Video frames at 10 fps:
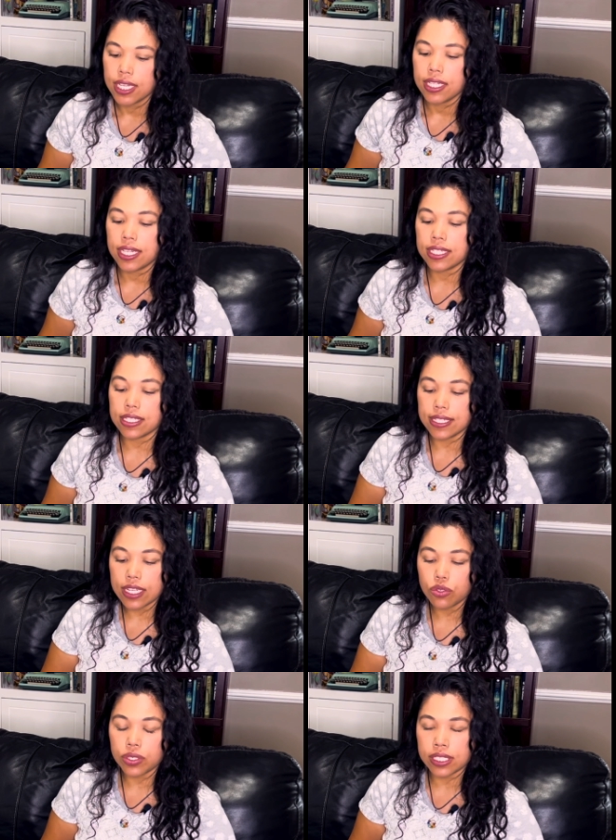Then this
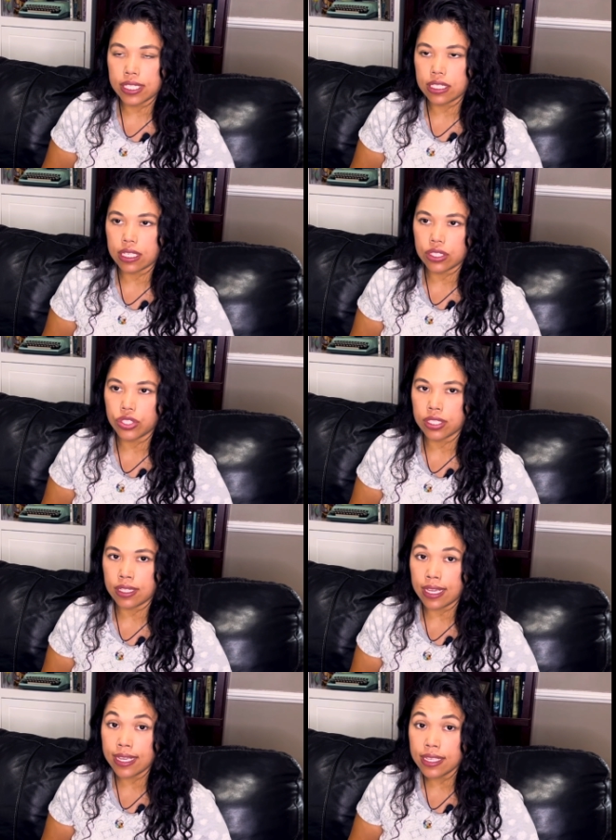next organization
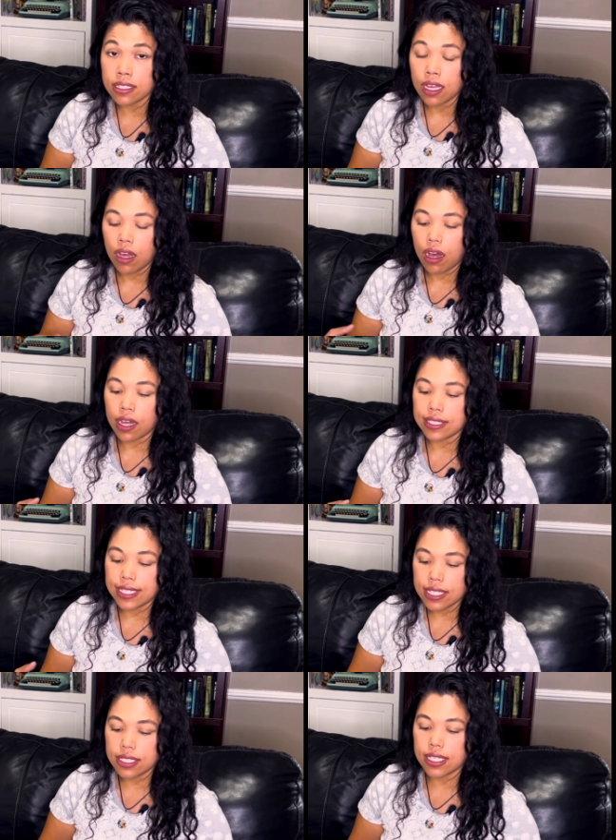is
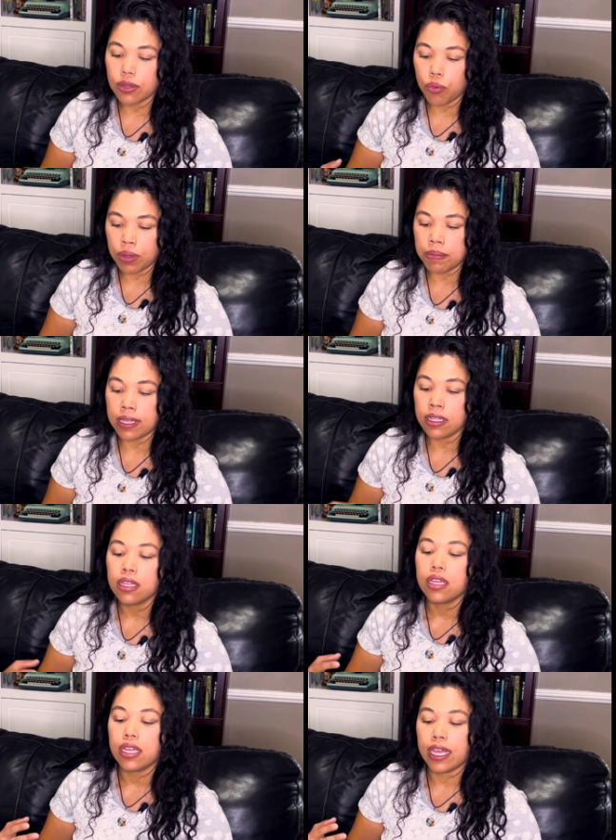Autistic Women
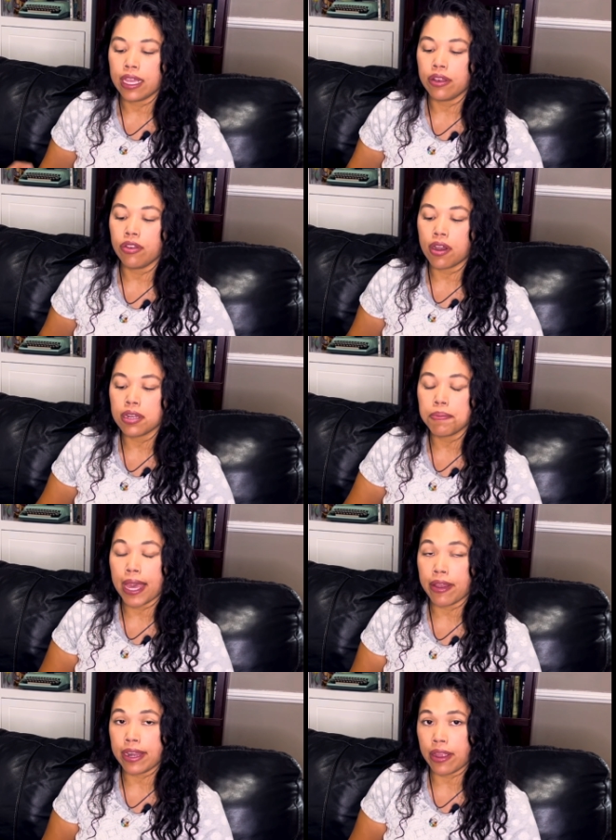and
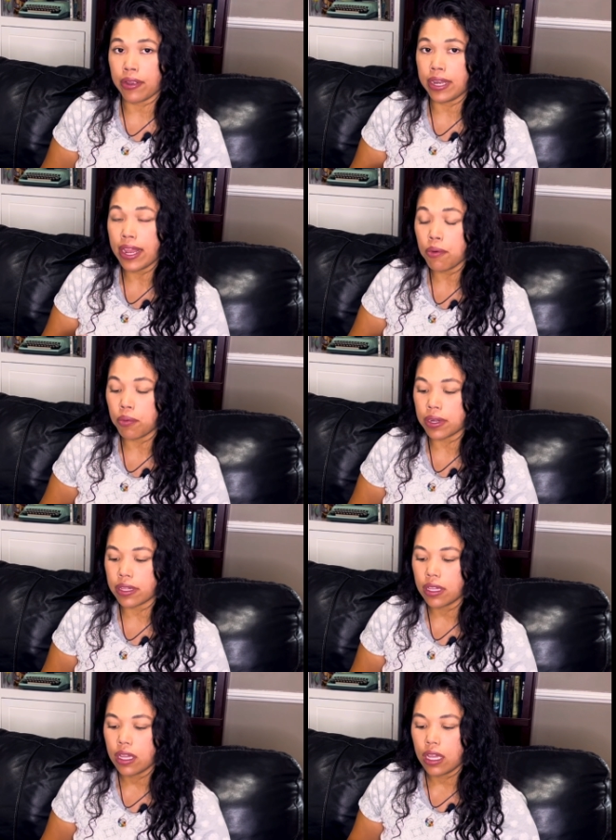Non-Binary Network,
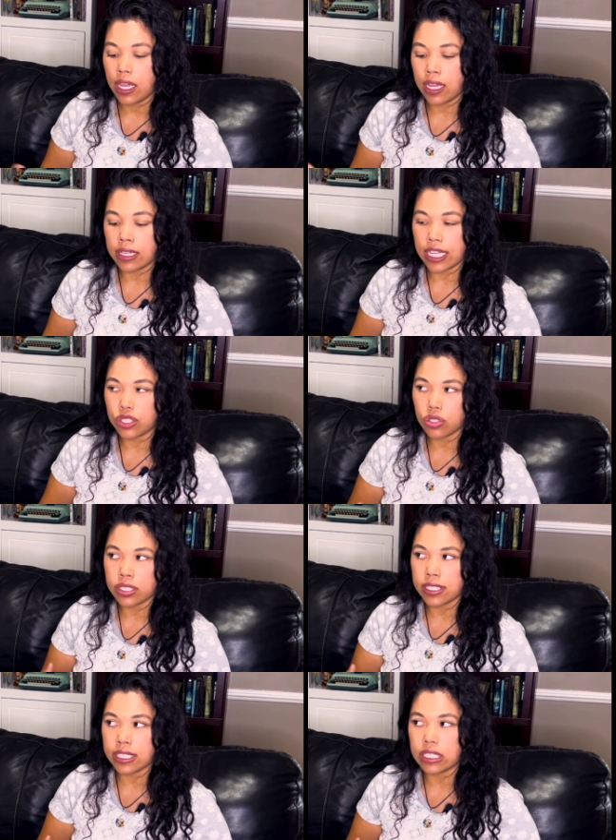and they
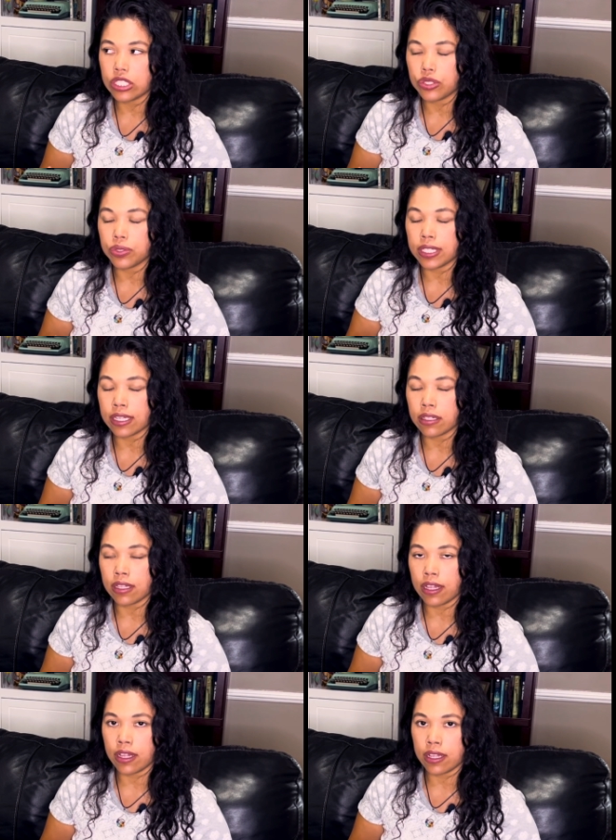shorten it to
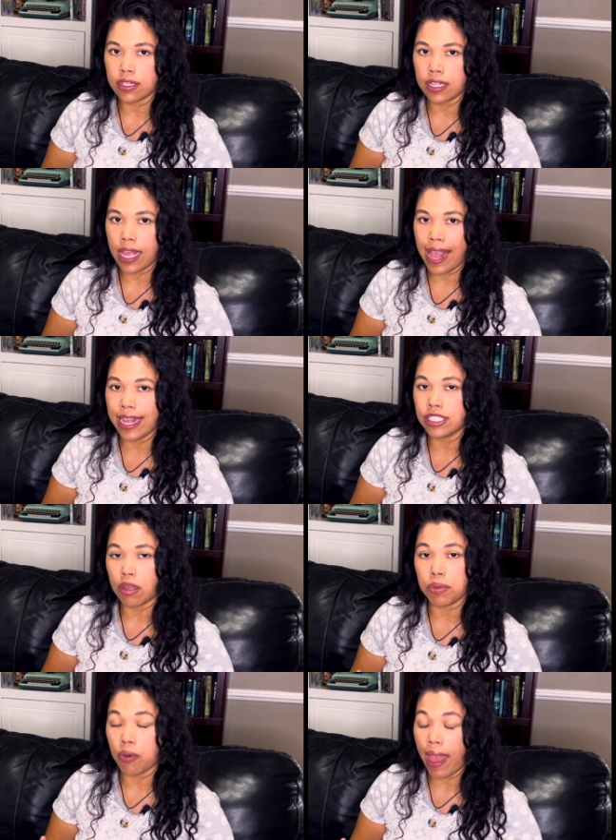
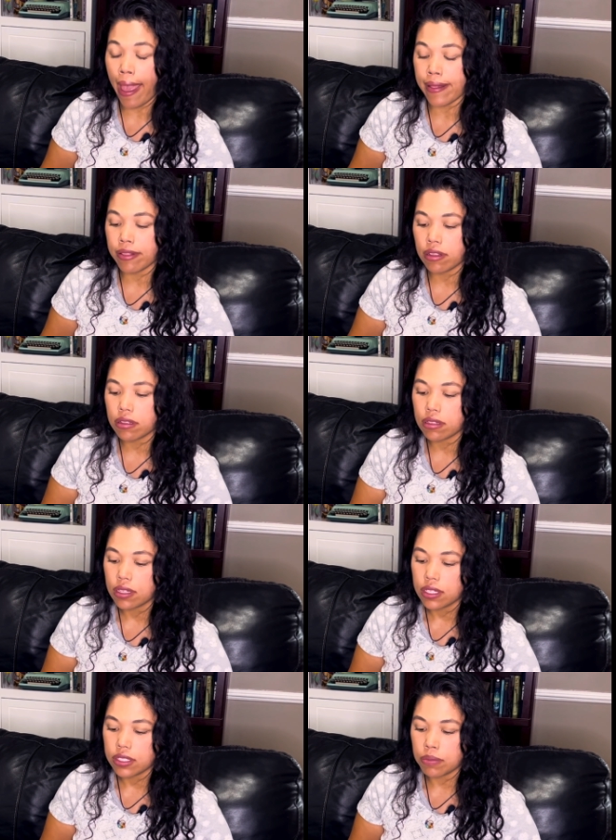AWN
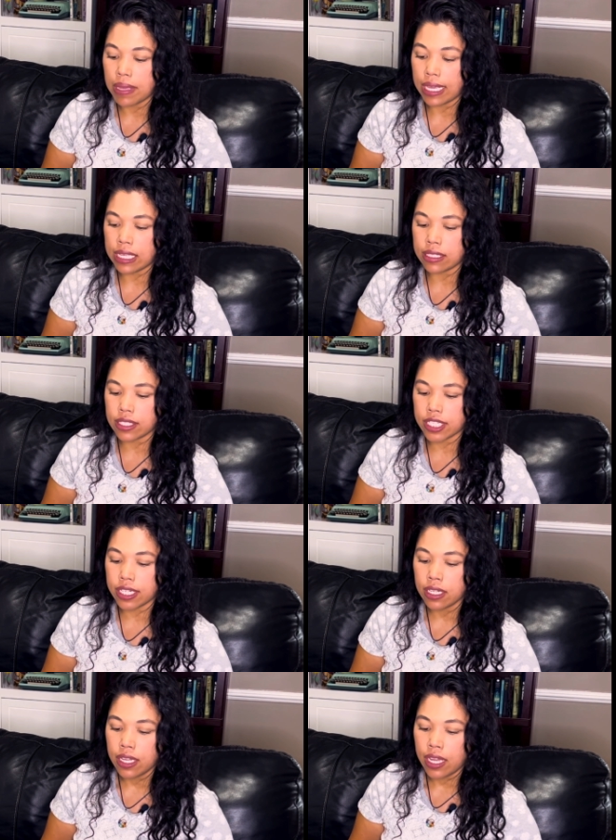to make it
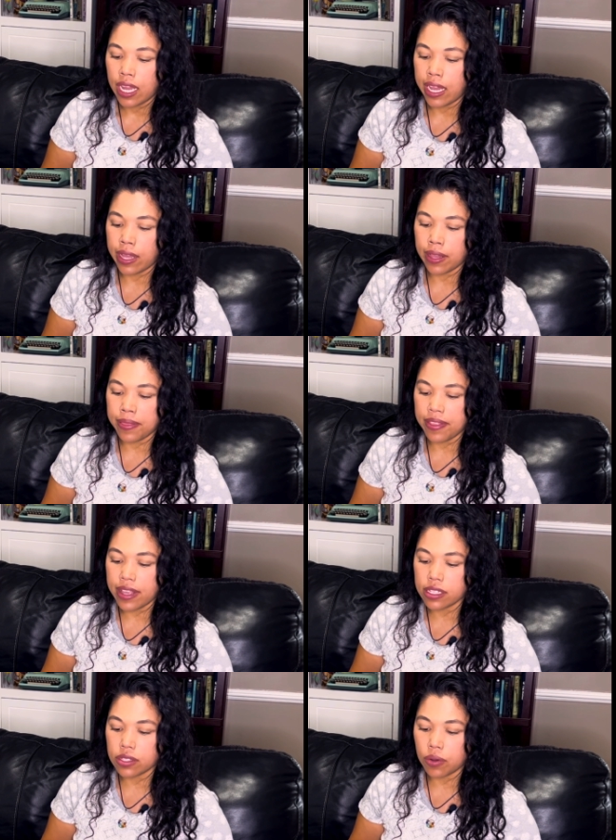easier. And
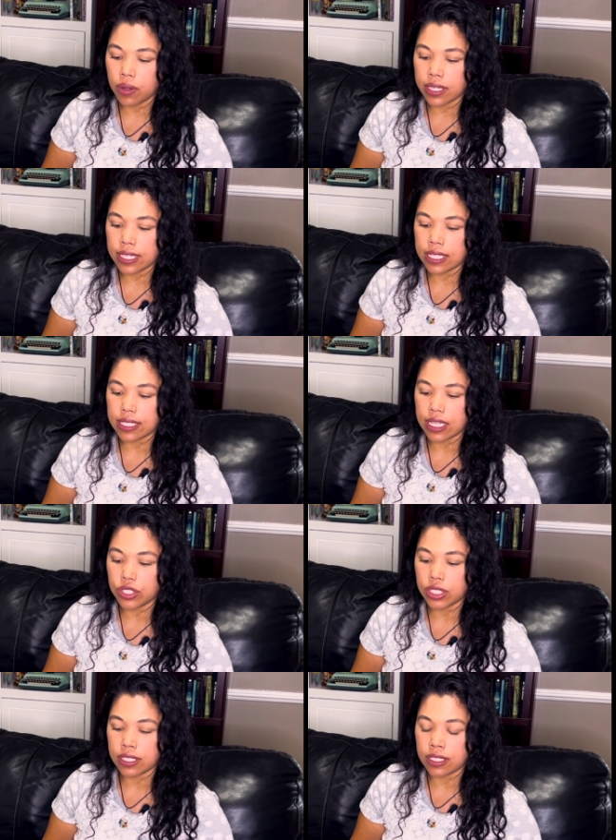this
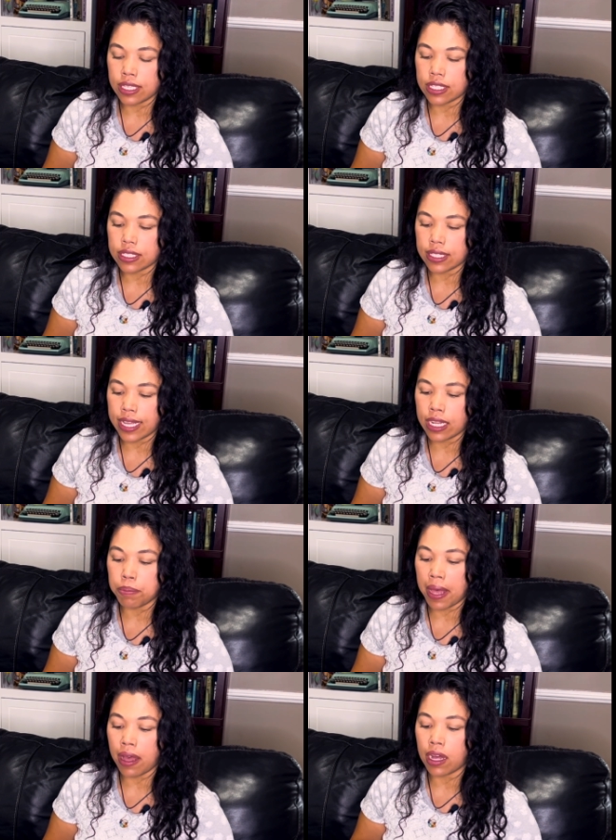organization is led
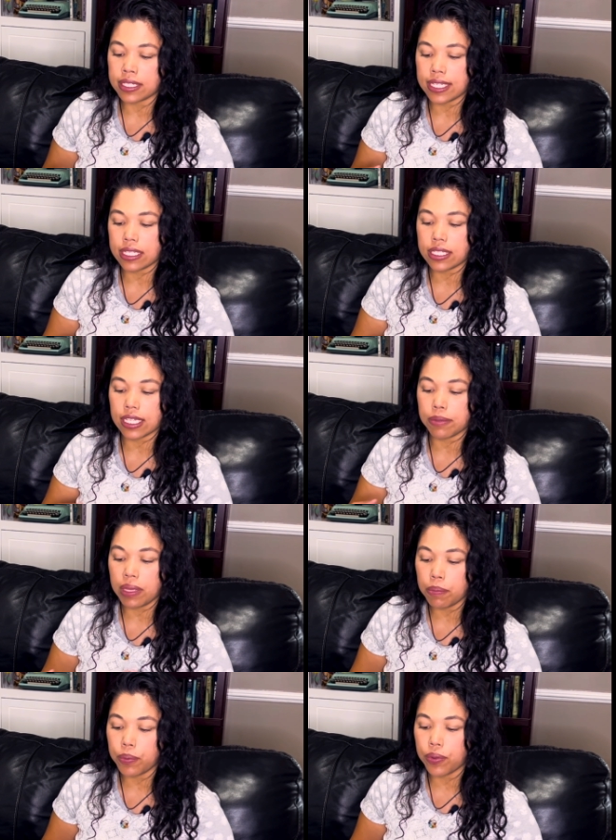by autistic
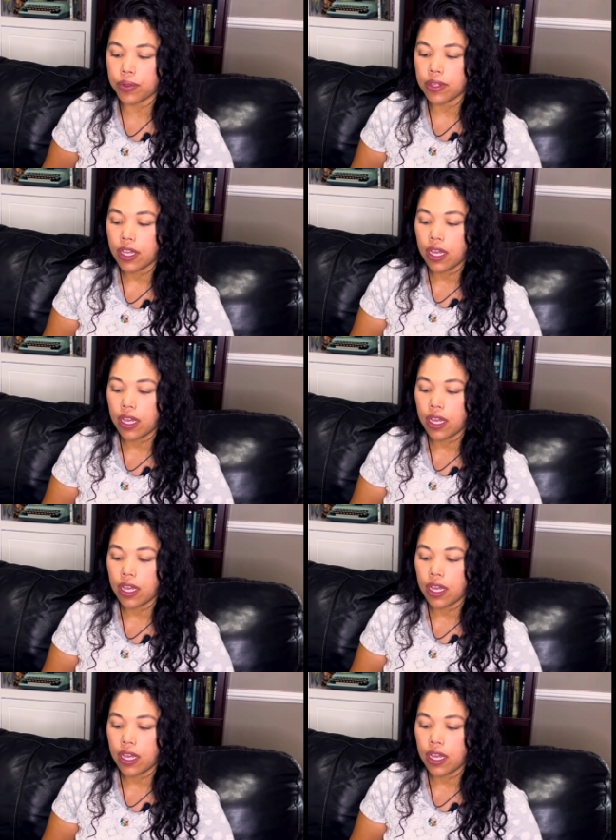people